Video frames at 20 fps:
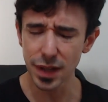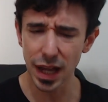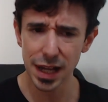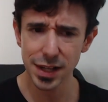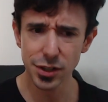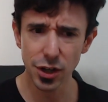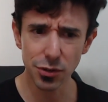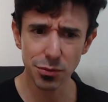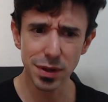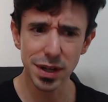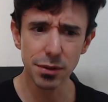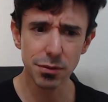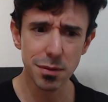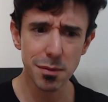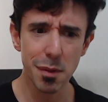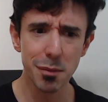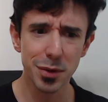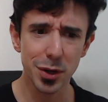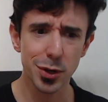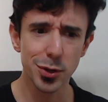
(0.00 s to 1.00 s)
I don't really
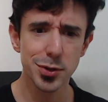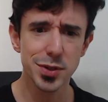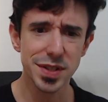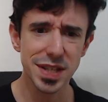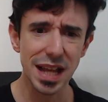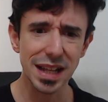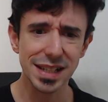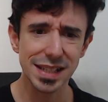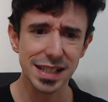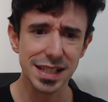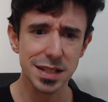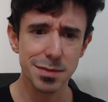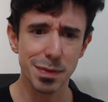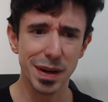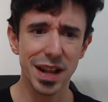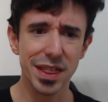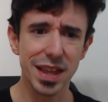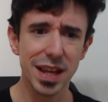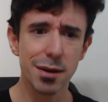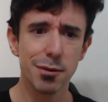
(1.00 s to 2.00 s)
remember who said this,
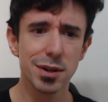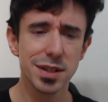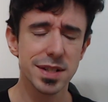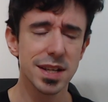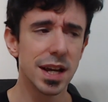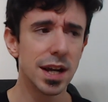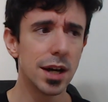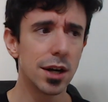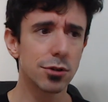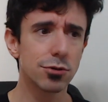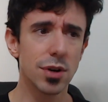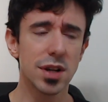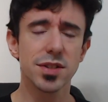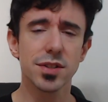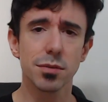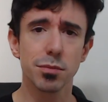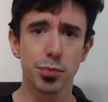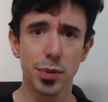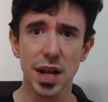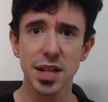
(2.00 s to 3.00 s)
but I think it was
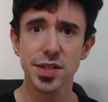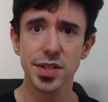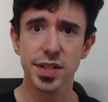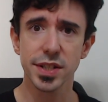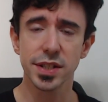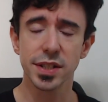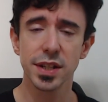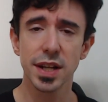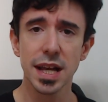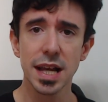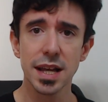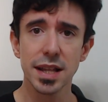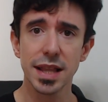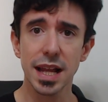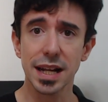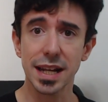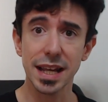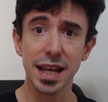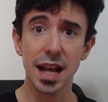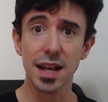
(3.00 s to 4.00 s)
Russell Brunson,
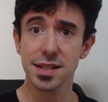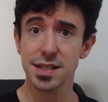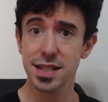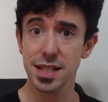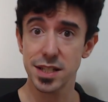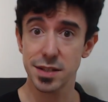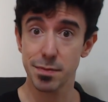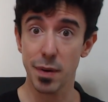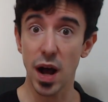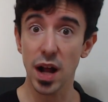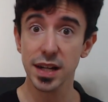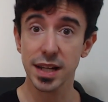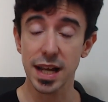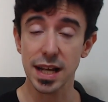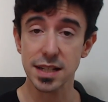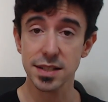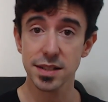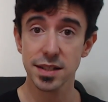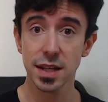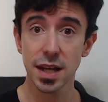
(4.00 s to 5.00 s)
that he has this
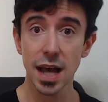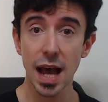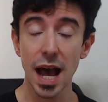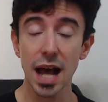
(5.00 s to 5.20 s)
podcast.